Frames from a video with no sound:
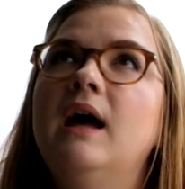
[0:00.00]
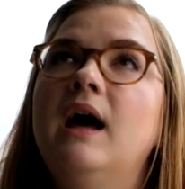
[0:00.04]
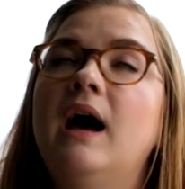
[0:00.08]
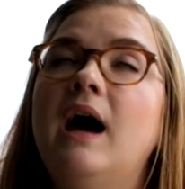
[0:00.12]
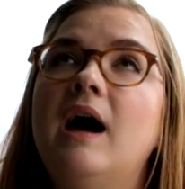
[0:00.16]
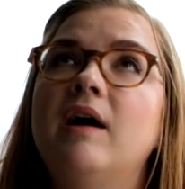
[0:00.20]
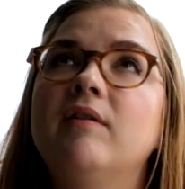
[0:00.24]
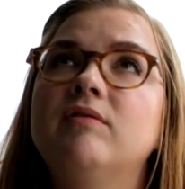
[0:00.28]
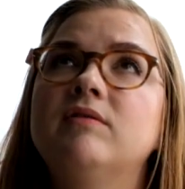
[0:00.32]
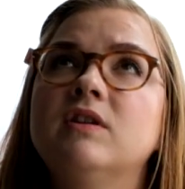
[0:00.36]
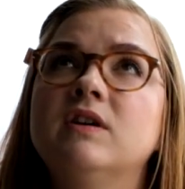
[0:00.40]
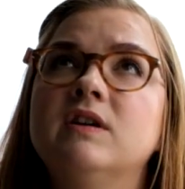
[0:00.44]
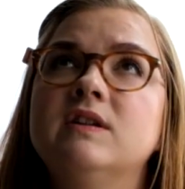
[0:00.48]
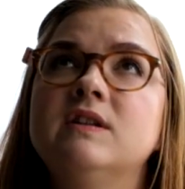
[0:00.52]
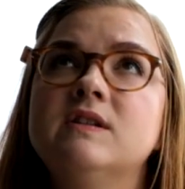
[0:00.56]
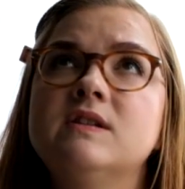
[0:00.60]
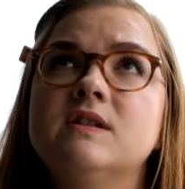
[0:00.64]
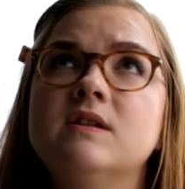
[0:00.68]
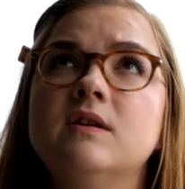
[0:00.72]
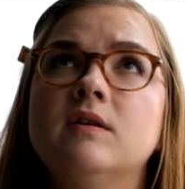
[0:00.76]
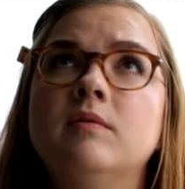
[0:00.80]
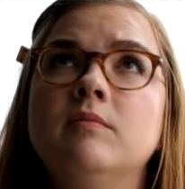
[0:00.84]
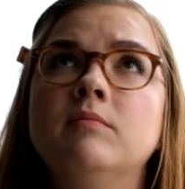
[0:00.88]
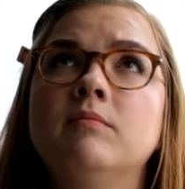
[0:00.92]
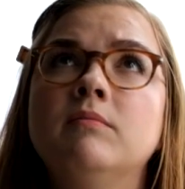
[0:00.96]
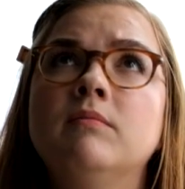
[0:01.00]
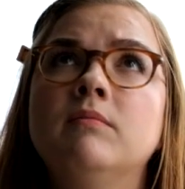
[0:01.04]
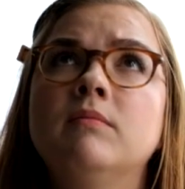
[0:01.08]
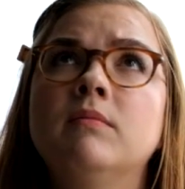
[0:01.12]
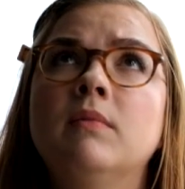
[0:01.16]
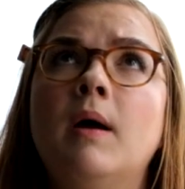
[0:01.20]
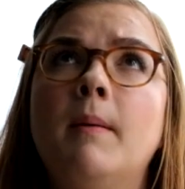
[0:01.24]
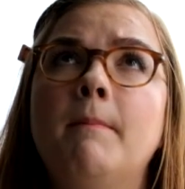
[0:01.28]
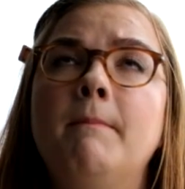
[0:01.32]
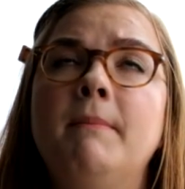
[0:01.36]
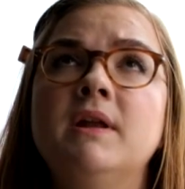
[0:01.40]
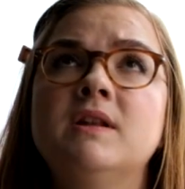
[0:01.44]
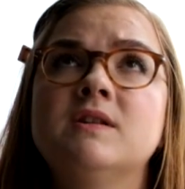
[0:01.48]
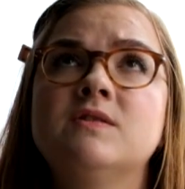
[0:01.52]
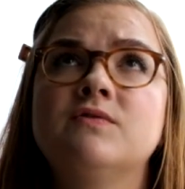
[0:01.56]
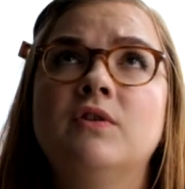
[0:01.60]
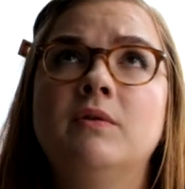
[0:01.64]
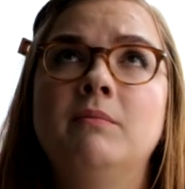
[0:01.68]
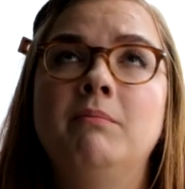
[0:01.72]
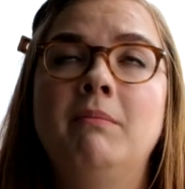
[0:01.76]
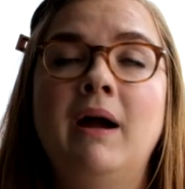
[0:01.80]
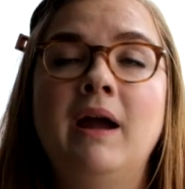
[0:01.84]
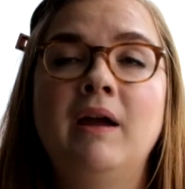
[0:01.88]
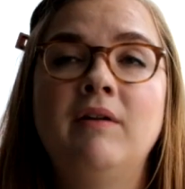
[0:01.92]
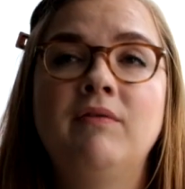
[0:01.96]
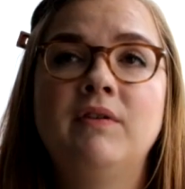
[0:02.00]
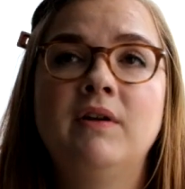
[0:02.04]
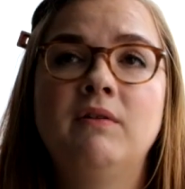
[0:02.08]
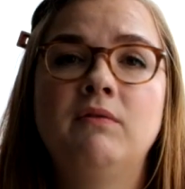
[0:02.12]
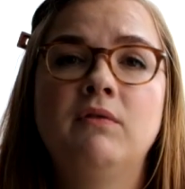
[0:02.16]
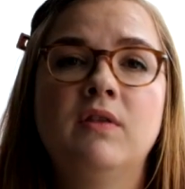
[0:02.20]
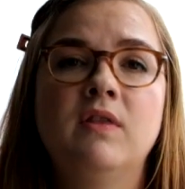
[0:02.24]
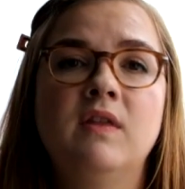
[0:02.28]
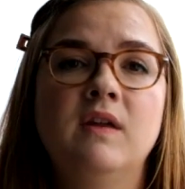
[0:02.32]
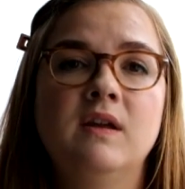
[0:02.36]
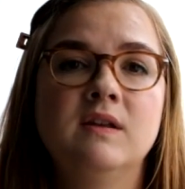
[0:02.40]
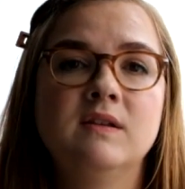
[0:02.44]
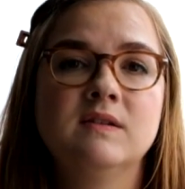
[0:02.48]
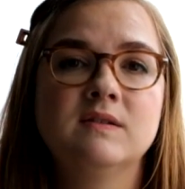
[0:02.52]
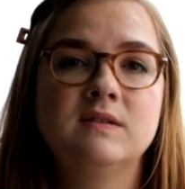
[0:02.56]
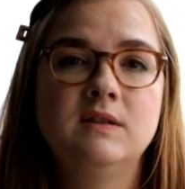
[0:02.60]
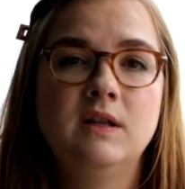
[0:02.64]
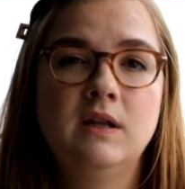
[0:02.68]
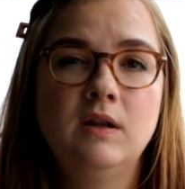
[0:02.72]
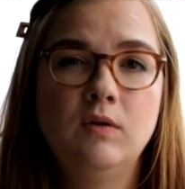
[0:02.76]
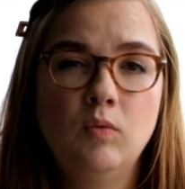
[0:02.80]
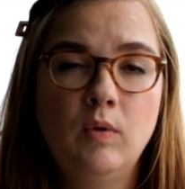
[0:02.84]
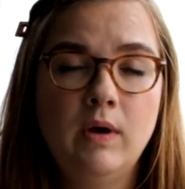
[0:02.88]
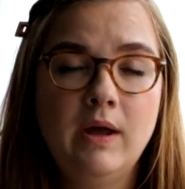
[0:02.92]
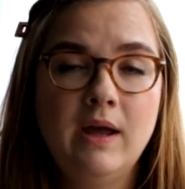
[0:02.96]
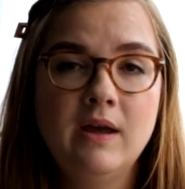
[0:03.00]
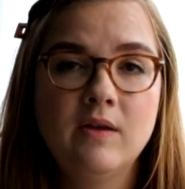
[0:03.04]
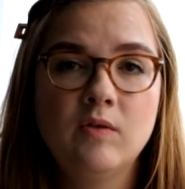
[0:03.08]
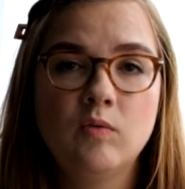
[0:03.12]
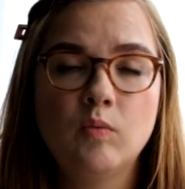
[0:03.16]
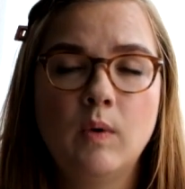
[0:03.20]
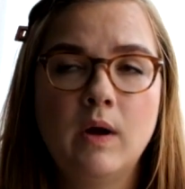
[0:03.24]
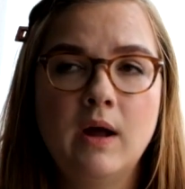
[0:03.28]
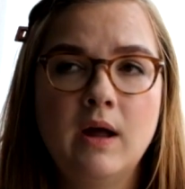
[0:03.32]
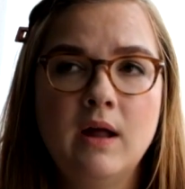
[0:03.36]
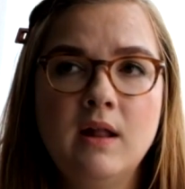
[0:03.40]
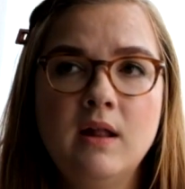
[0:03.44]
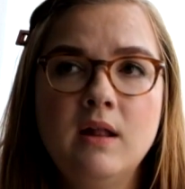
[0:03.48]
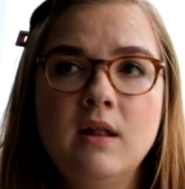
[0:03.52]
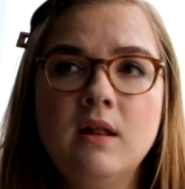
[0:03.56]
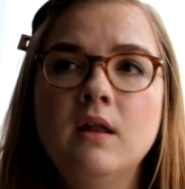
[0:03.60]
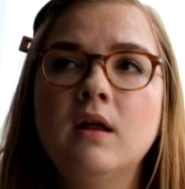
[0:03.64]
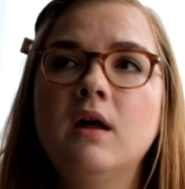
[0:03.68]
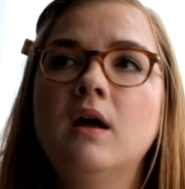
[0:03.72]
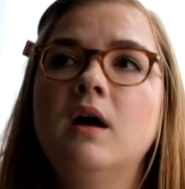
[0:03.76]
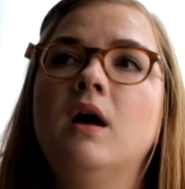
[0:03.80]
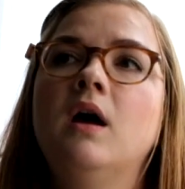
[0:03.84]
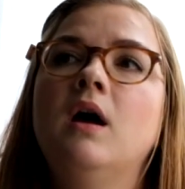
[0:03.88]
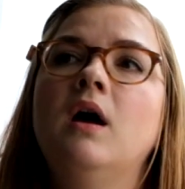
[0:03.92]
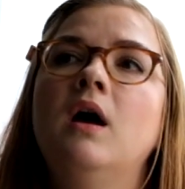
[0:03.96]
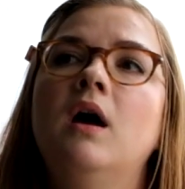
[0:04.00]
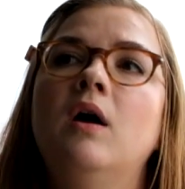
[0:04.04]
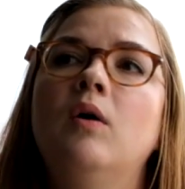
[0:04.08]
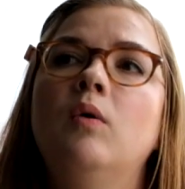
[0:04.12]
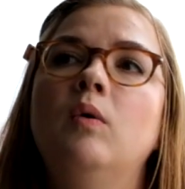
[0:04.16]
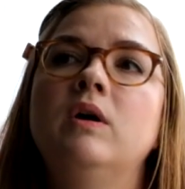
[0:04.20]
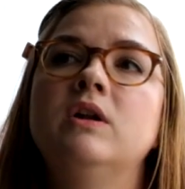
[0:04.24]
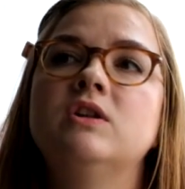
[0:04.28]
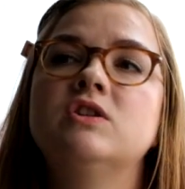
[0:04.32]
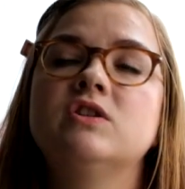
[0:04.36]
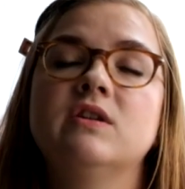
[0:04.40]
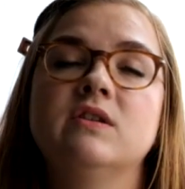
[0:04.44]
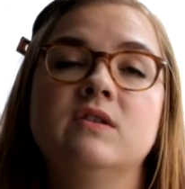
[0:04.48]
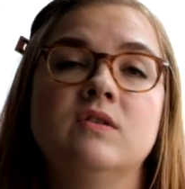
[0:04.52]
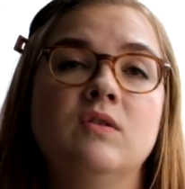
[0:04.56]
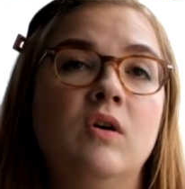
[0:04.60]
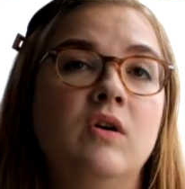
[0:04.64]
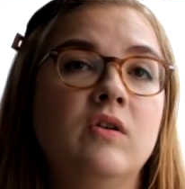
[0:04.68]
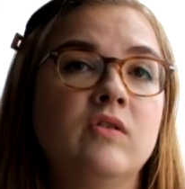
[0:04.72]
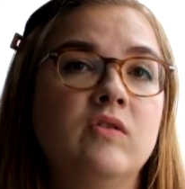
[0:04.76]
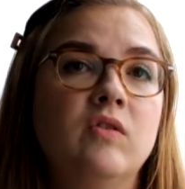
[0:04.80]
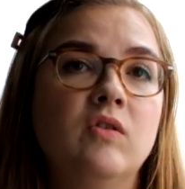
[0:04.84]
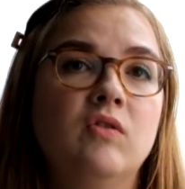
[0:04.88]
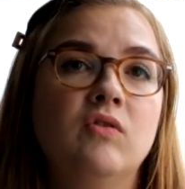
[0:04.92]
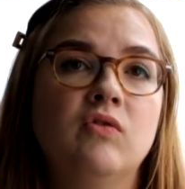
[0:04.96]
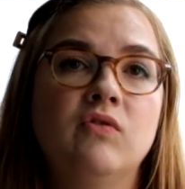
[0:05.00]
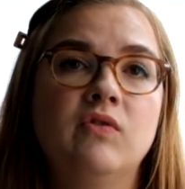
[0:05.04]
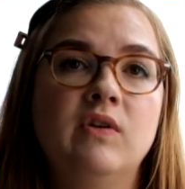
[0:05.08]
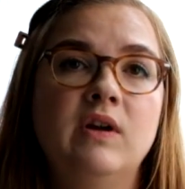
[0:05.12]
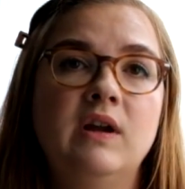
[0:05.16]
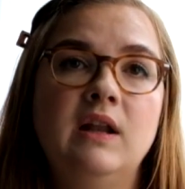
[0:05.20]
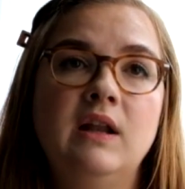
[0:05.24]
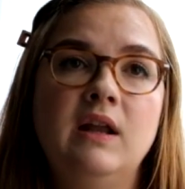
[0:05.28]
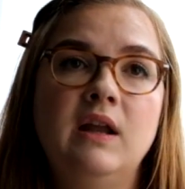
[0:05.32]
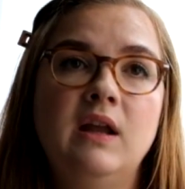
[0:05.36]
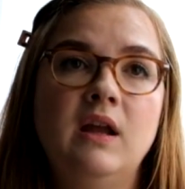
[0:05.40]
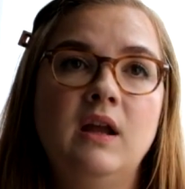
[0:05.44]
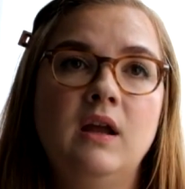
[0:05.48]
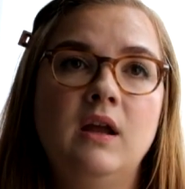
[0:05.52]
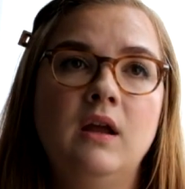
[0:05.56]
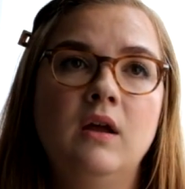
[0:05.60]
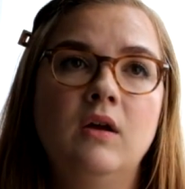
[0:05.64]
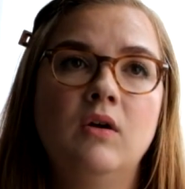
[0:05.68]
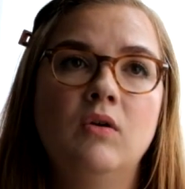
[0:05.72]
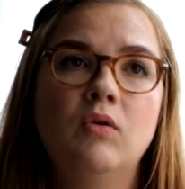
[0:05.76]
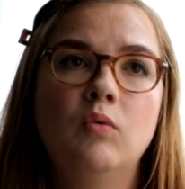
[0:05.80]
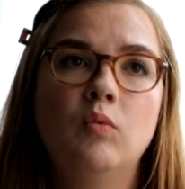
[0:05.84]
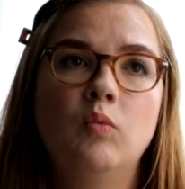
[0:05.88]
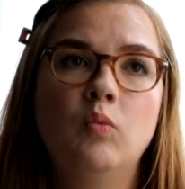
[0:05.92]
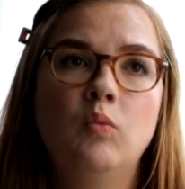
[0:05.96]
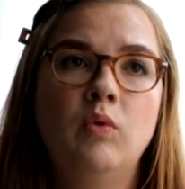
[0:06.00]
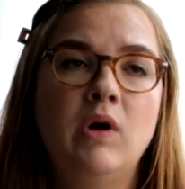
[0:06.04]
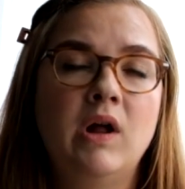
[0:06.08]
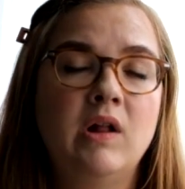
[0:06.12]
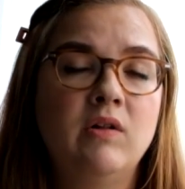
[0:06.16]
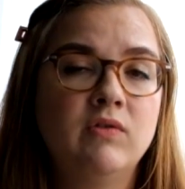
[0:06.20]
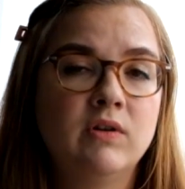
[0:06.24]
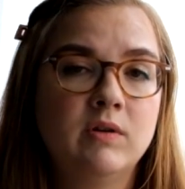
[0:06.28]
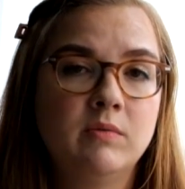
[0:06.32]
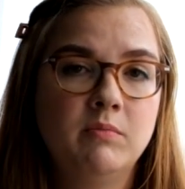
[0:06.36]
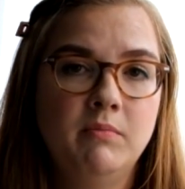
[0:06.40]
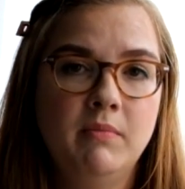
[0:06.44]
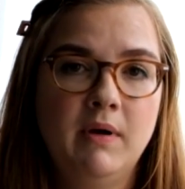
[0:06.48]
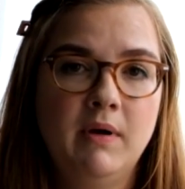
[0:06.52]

I've done some bits from My Favorite Things knitwear as well, which is also a really well-written